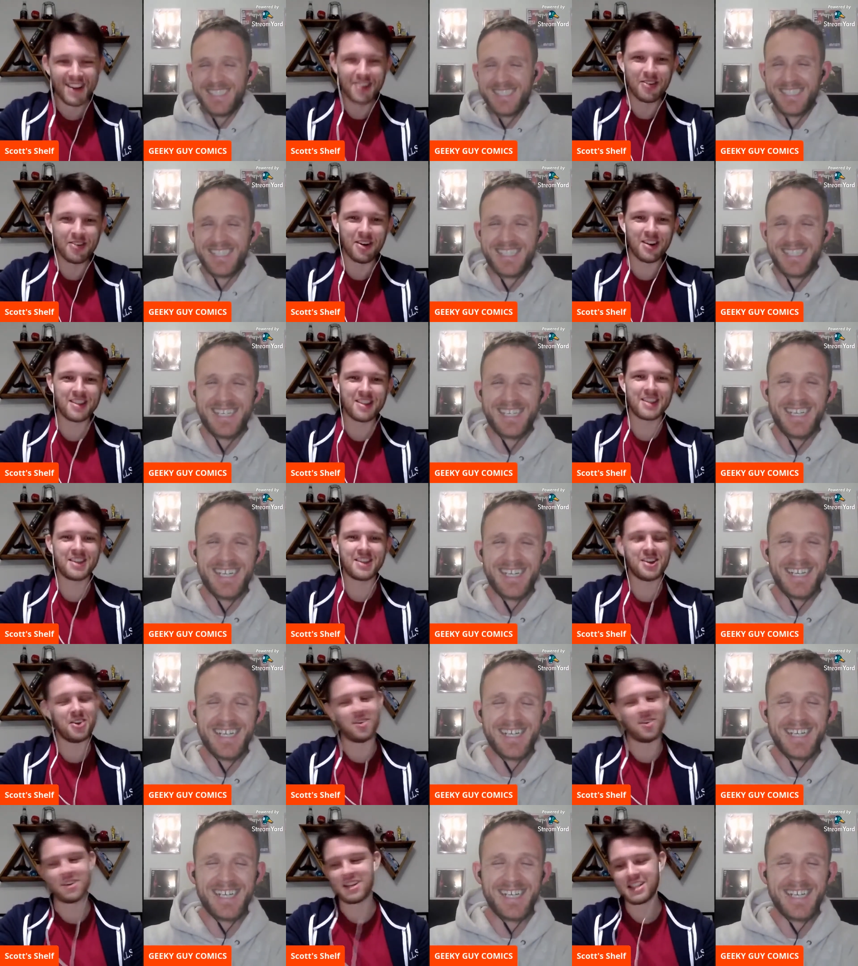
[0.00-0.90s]
Speaker 1: well, you
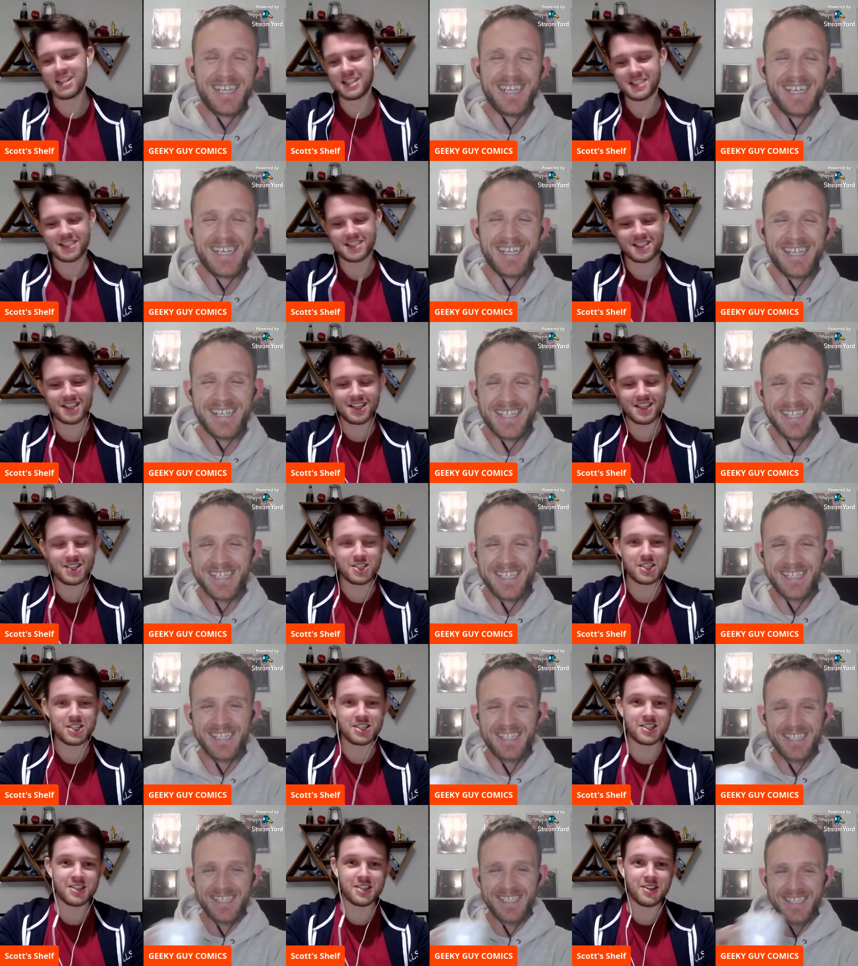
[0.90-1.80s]
know, at least at least
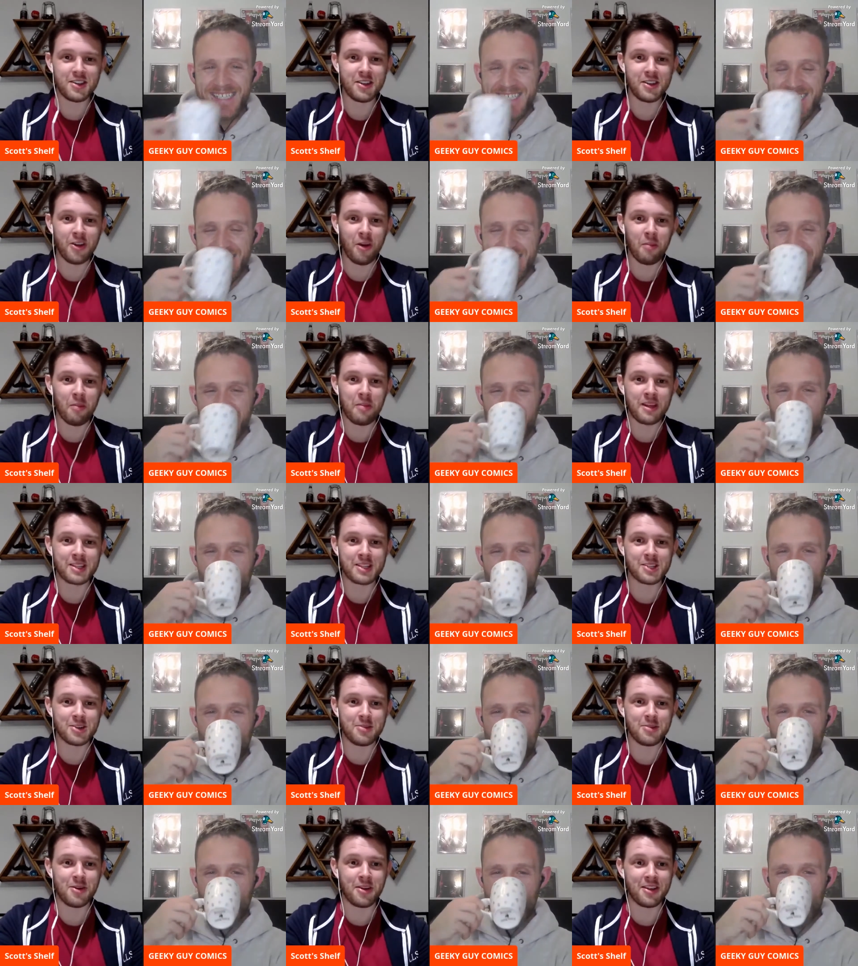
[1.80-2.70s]
she's not
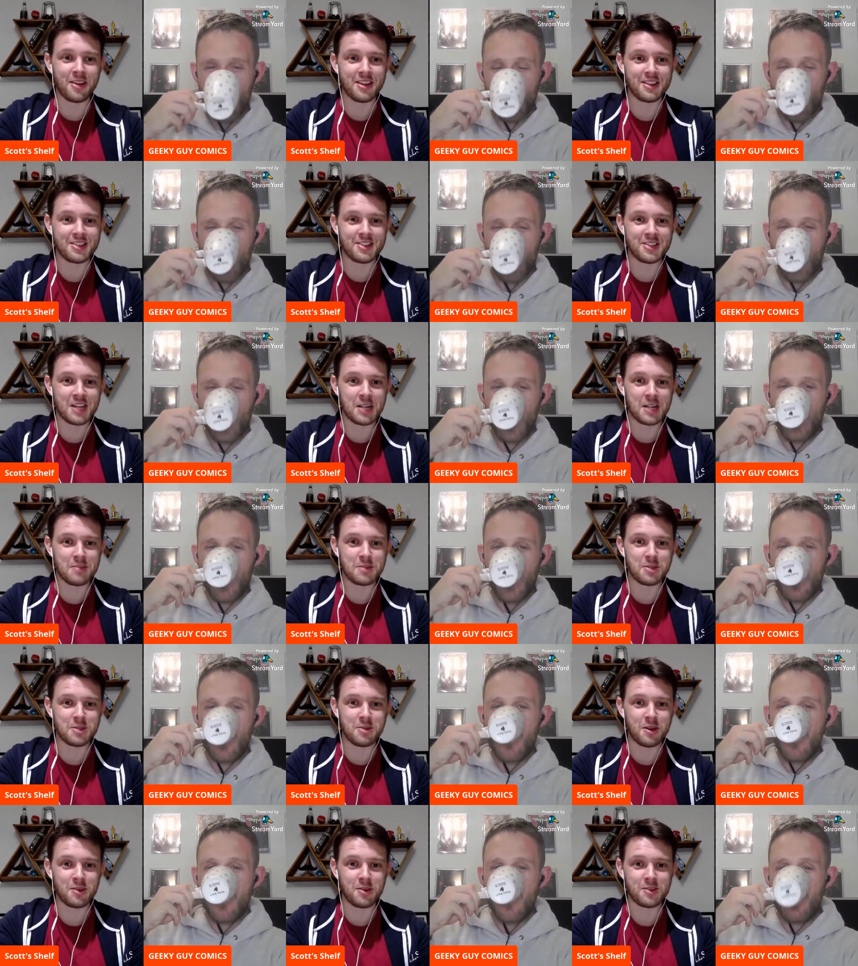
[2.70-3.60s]
bitter about it, and she helps
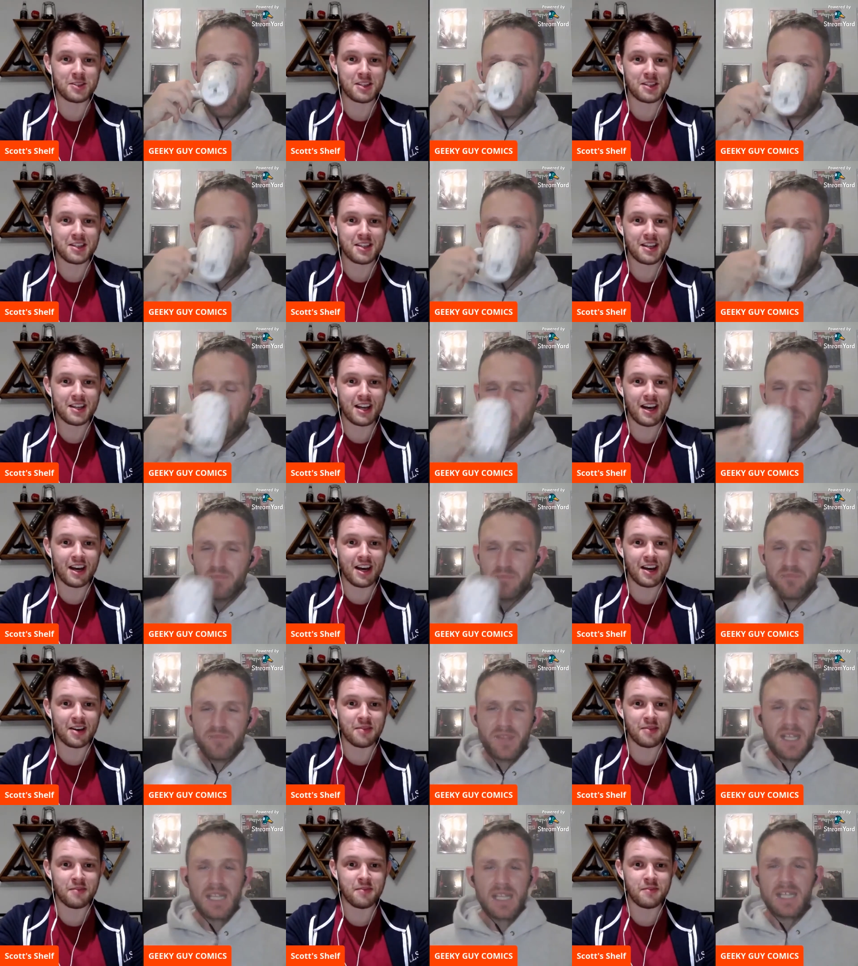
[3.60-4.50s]
you out.
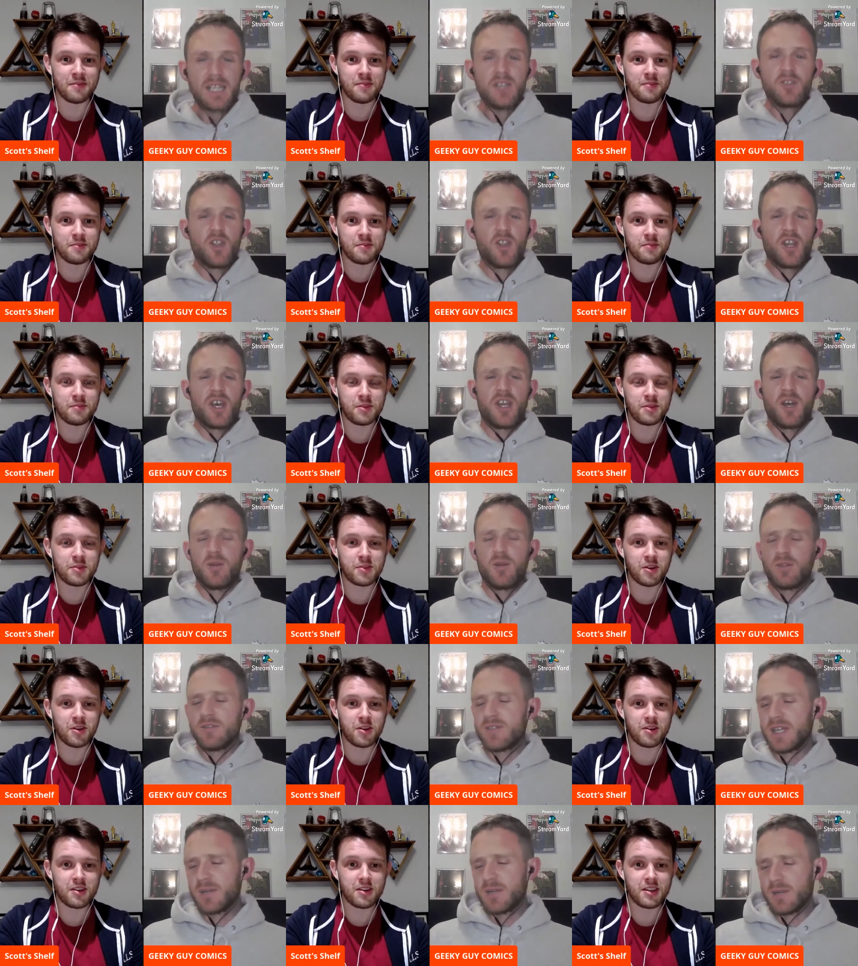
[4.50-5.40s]
Um, not that I know
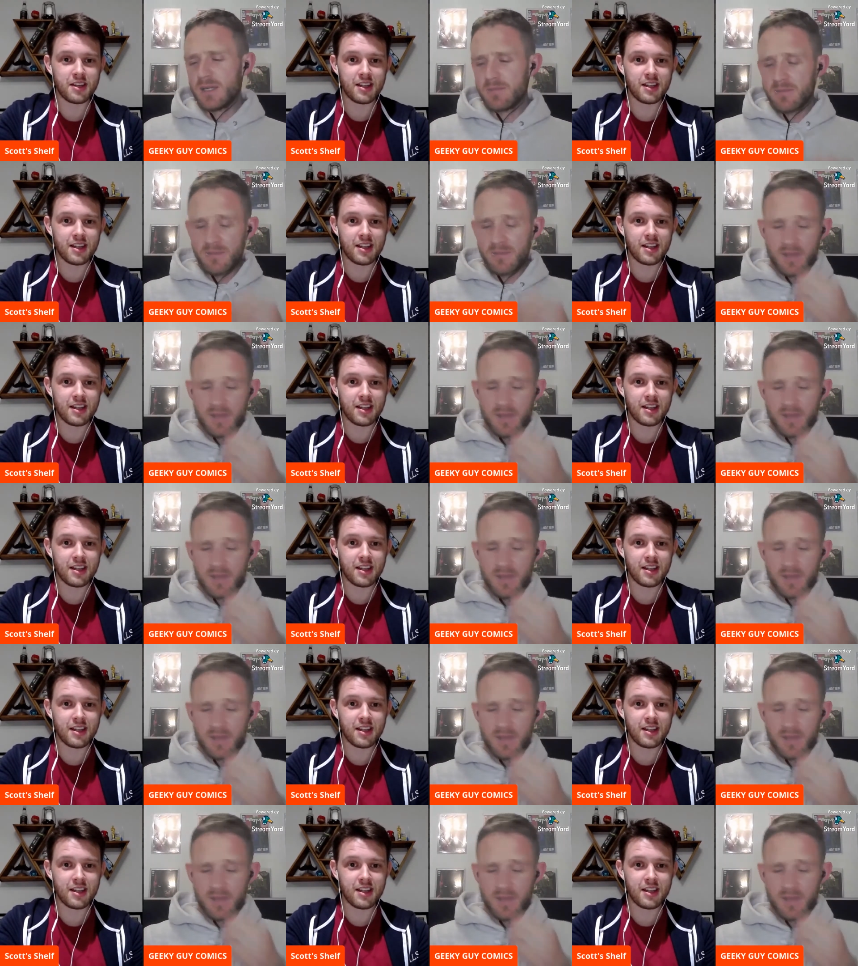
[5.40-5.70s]
got... of, anyway.